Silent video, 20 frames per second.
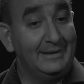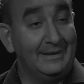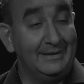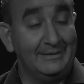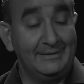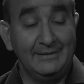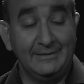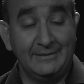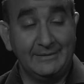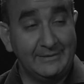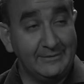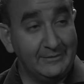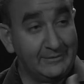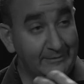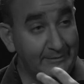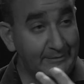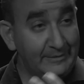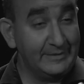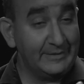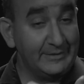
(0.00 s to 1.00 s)
I think this
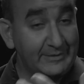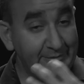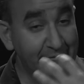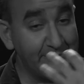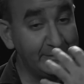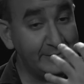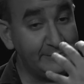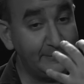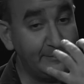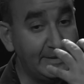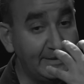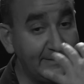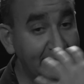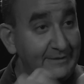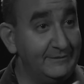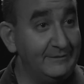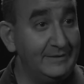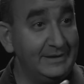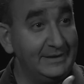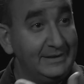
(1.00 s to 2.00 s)
will
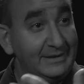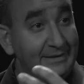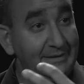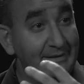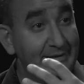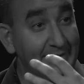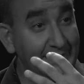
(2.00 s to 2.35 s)
massively